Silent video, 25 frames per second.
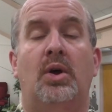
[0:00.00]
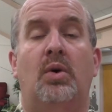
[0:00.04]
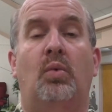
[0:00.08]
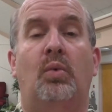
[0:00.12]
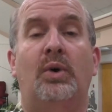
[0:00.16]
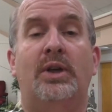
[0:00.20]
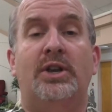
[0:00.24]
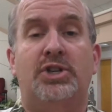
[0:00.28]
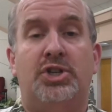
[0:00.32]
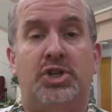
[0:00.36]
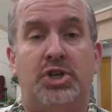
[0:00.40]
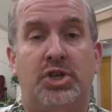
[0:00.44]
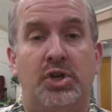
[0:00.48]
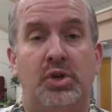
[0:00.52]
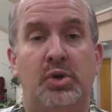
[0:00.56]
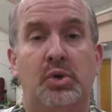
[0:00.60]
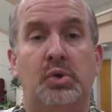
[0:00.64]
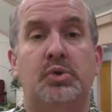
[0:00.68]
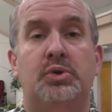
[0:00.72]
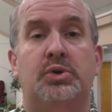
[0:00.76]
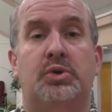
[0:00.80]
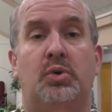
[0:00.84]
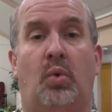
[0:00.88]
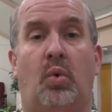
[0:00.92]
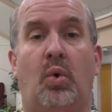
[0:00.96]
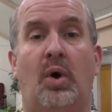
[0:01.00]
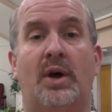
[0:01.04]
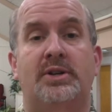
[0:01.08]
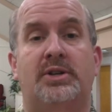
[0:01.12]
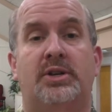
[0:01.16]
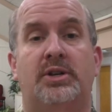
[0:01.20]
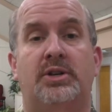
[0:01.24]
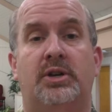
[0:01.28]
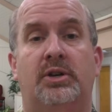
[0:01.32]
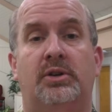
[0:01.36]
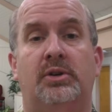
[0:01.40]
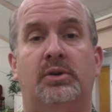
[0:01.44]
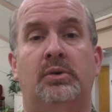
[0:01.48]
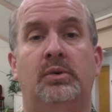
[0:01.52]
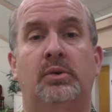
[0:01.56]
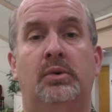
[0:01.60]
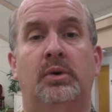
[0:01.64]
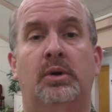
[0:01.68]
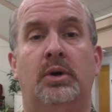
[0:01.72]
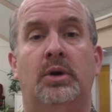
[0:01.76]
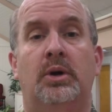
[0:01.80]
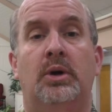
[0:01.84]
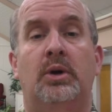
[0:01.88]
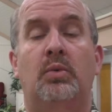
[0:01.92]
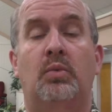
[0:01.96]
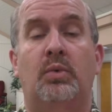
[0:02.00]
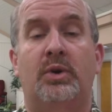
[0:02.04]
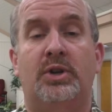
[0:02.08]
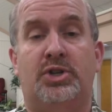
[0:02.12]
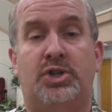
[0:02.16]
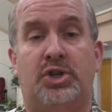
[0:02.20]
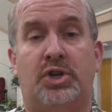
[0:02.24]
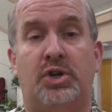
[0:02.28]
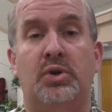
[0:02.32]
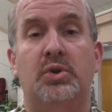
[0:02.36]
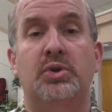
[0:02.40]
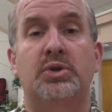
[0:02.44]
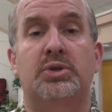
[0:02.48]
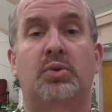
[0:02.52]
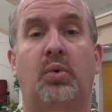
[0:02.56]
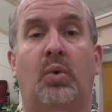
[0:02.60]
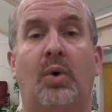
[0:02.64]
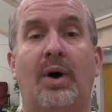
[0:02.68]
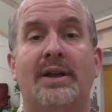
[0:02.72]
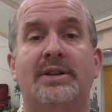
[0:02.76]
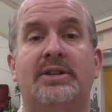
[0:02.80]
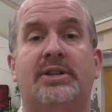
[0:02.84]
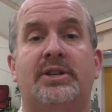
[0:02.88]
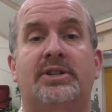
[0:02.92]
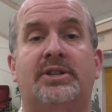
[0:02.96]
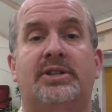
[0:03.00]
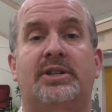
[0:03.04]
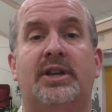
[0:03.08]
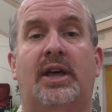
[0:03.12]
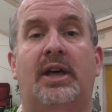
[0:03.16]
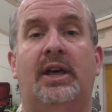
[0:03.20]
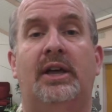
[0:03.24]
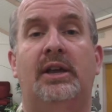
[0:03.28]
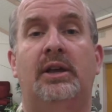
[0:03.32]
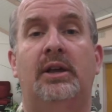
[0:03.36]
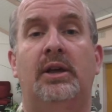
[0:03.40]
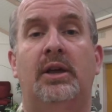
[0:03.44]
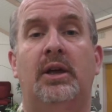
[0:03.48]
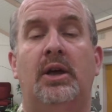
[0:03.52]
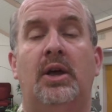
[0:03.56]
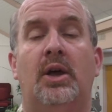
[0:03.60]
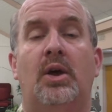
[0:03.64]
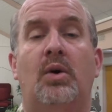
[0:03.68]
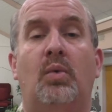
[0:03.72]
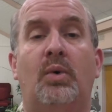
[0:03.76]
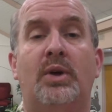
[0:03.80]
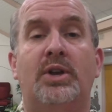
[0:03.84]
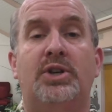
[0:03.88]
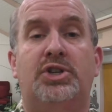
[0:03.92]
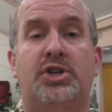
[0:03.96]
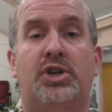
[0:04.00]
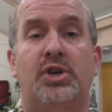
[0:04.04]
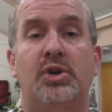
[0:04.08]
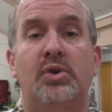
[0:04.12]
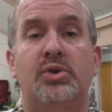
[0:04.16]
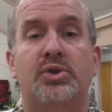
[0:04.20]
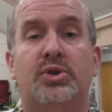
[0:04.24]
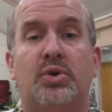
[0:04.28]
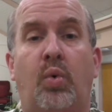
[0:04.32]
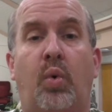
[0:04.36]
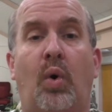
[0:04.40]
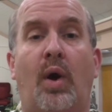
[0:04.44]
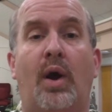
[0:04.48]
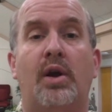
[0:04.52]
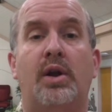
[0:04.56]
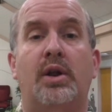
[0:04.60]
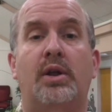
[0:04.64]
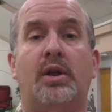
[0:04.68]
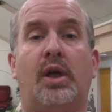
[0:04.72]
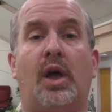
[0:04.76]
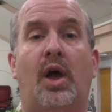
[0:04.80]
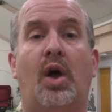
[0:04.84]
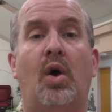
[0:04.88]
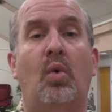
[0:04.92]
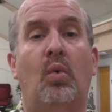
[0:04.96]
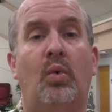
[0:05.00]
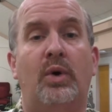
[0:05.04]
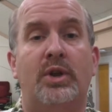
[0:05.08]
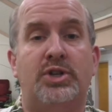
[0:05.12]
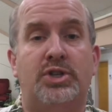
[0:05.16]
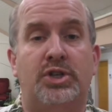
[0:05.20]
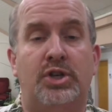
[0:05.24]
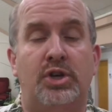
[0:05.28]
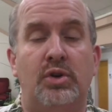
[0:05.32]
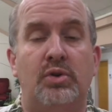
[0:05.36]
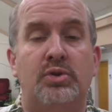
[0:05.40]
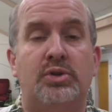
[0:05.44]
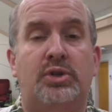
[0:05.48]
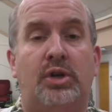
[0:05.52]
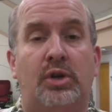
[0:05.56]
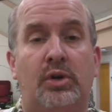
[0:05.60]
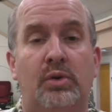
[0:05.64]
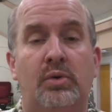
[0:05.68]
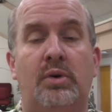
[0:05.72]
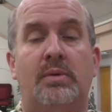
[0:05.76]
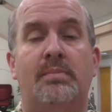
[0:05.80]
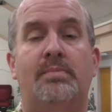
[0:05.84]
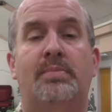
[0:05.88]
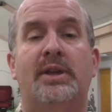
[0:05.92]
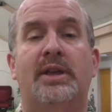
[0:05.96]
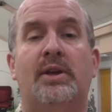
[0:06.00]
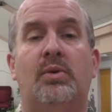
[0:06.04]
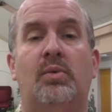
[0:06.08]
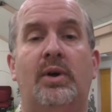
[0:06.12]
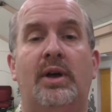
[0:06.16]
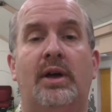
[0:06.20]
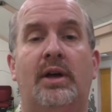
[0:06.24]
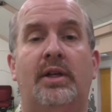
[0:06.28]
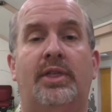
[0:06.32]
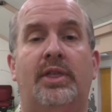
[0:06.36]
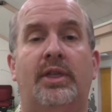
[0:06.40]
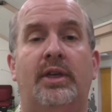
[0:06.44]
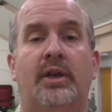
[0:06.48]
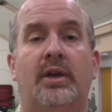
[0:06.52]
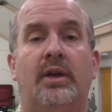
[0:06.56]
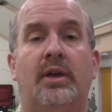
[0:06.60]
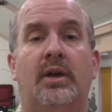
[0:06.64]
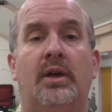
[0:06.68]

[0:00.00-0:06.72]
We choose what to do, we choose what to say, we choose where to go, we choose who to be with.